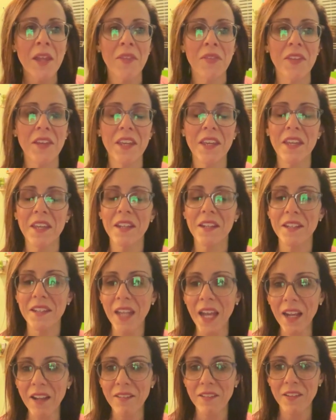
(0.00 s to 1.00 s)
The
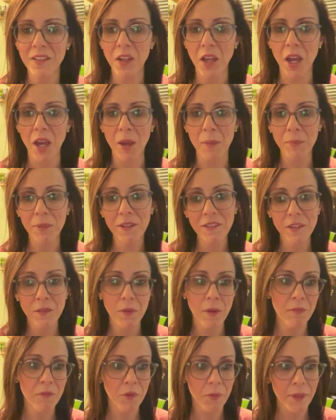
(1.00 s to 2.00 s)
next piece of
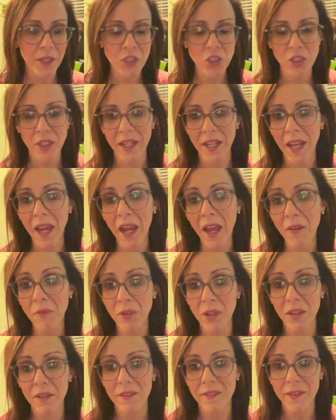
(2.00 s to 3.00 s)
information I have
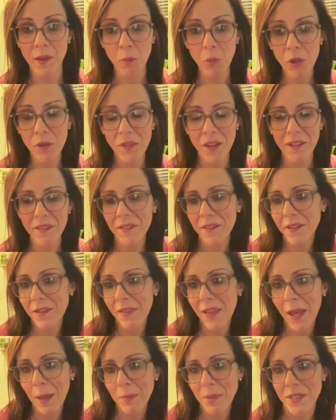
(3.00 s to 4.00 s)
is somewhere that's
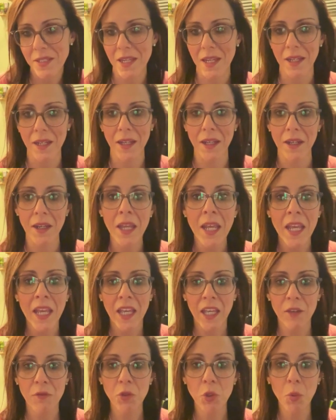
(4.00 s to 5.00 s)
dilapidated.
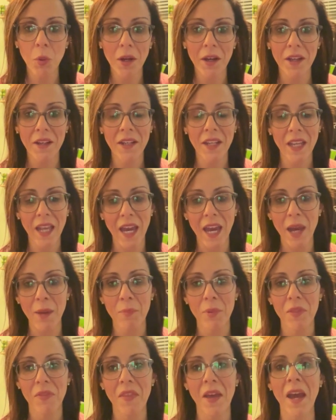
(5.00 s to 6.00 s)
If you are in a
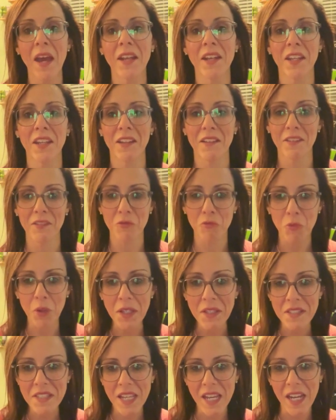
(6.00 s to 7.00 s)
cabin that is
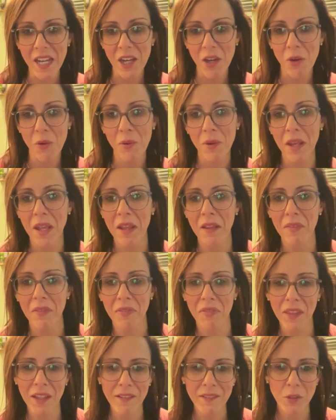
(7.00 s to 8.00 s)
run down
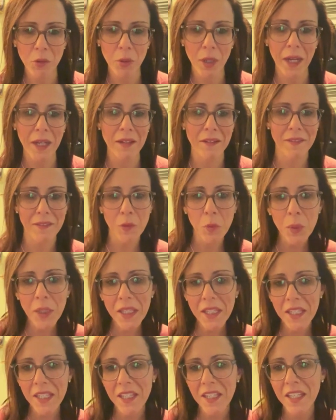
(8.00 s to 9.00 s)
and things are kind of
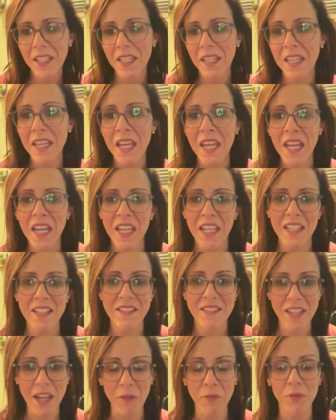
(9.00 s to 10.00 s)
squeaky,
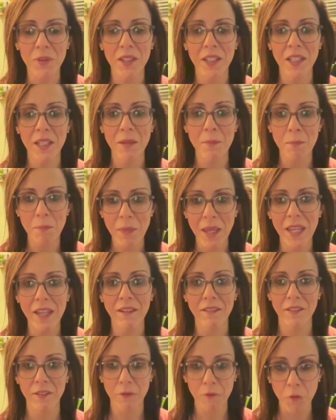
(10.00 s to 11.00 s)
it definitely
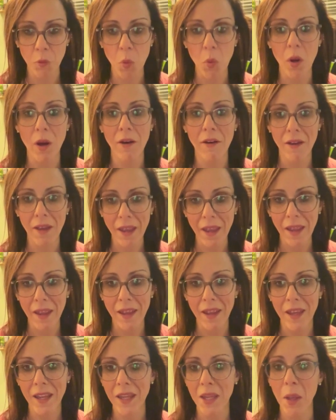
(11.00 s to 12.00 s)
makes for
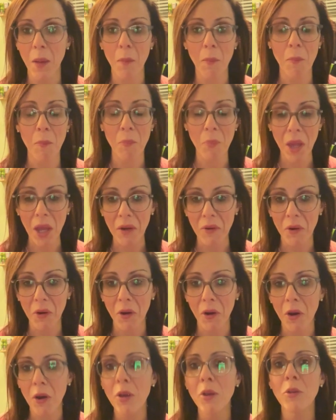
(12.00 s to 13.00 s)
a
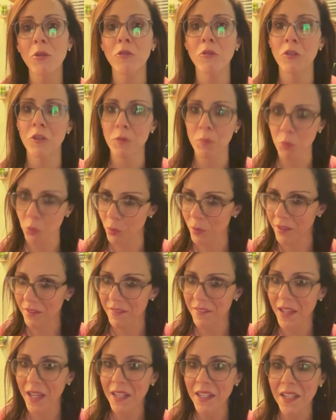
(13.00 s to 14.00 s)
better spooky
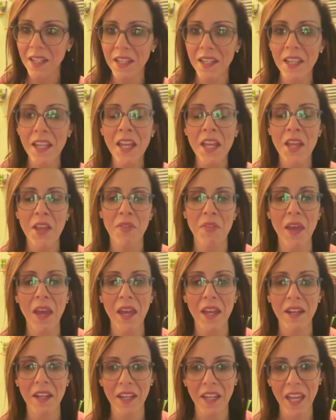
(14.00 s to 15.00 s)
setting
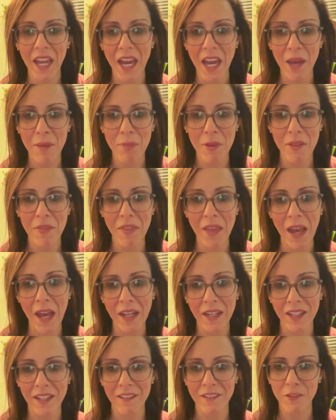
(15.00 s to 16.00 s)
than a cabin
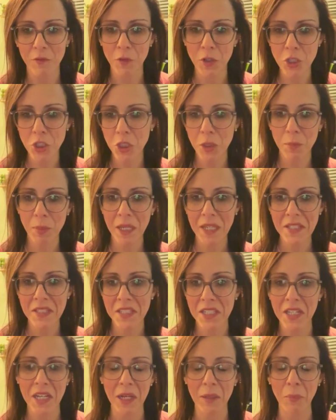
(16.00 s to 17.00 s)
that is freshly
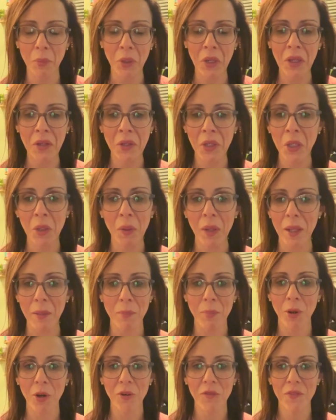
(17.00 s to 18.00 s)
painted and brand new
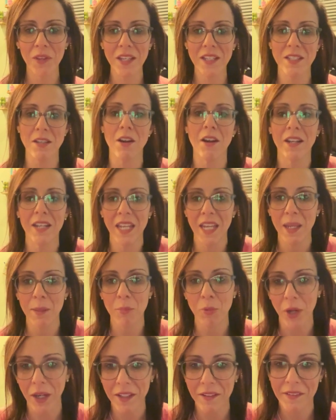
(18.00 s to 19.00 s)
and perfect on a
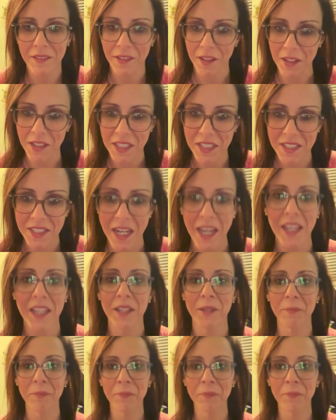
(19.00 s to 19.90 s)
bright sunny day.